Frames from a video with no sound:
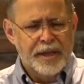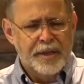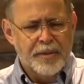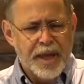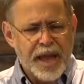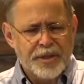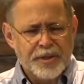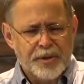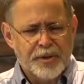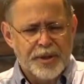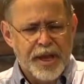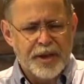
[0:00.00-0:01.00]
And we ask,
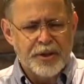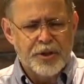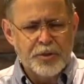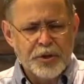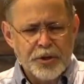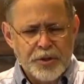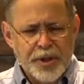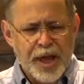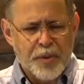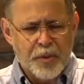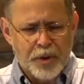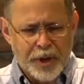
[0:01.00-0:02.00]
Lord, that you would do
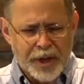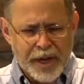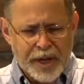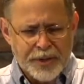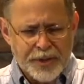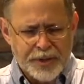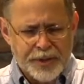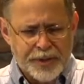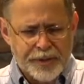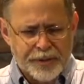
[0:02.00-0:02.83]
that work in us.